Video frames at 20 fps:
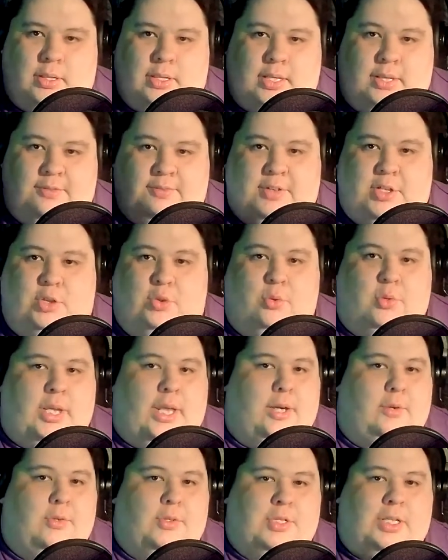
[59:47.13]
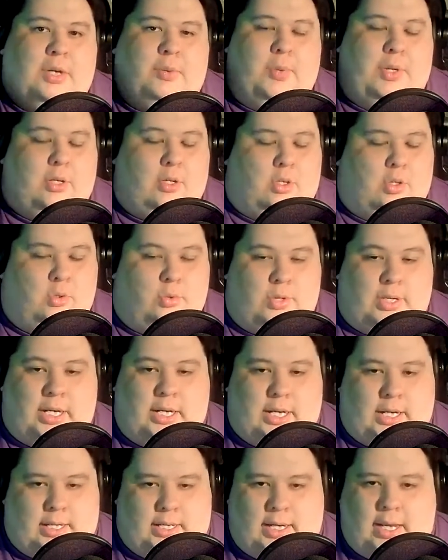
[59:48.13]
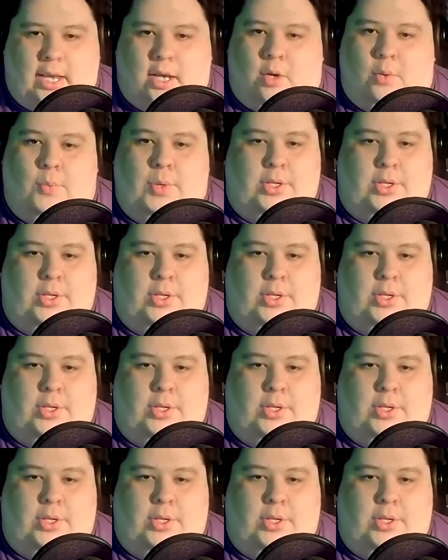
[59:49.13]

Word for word: the visual language that we are creating now,